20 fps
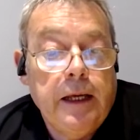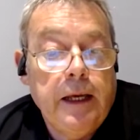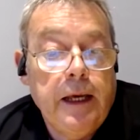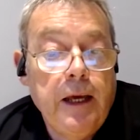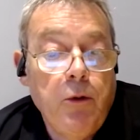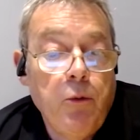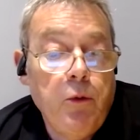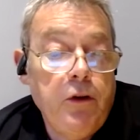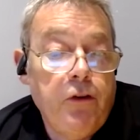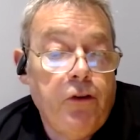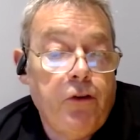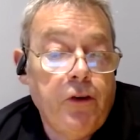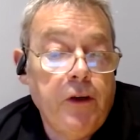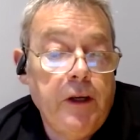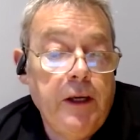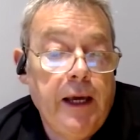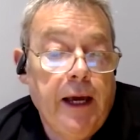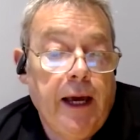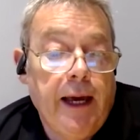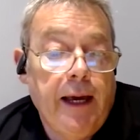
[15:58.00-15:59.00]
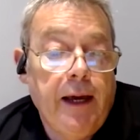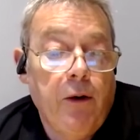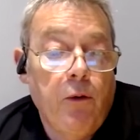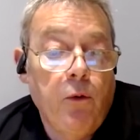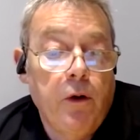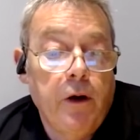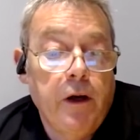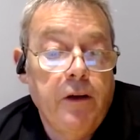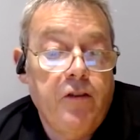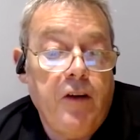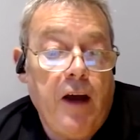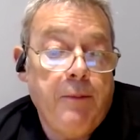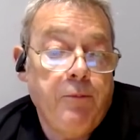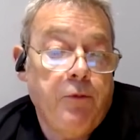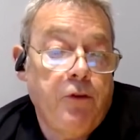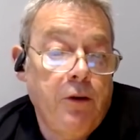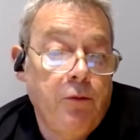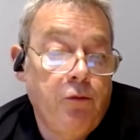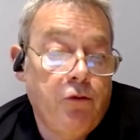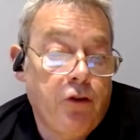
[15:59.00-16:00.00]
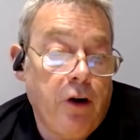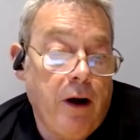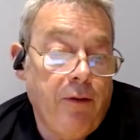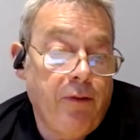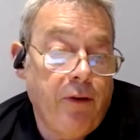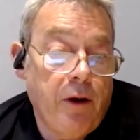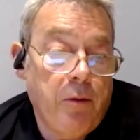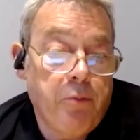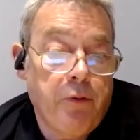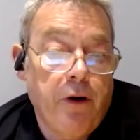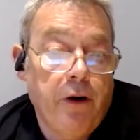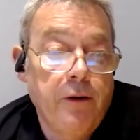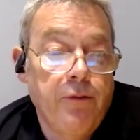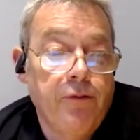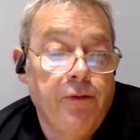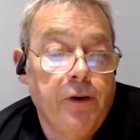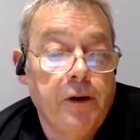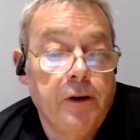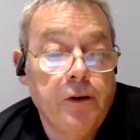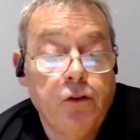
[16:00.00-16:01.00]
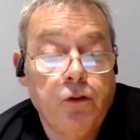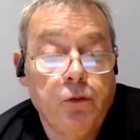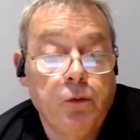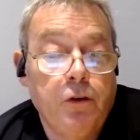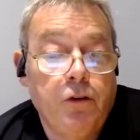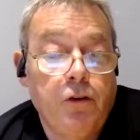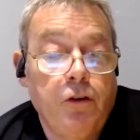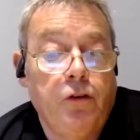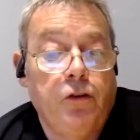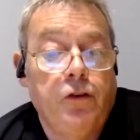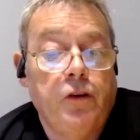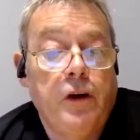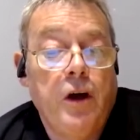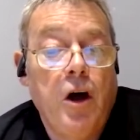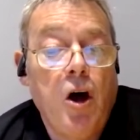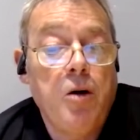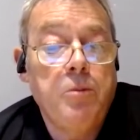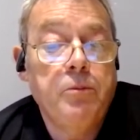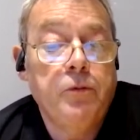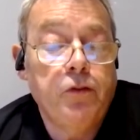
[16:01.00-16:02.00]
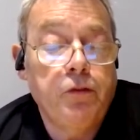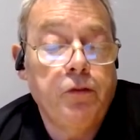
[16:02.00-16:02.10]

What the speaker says: Here we see how adaptive traffic profiles, which is an Arm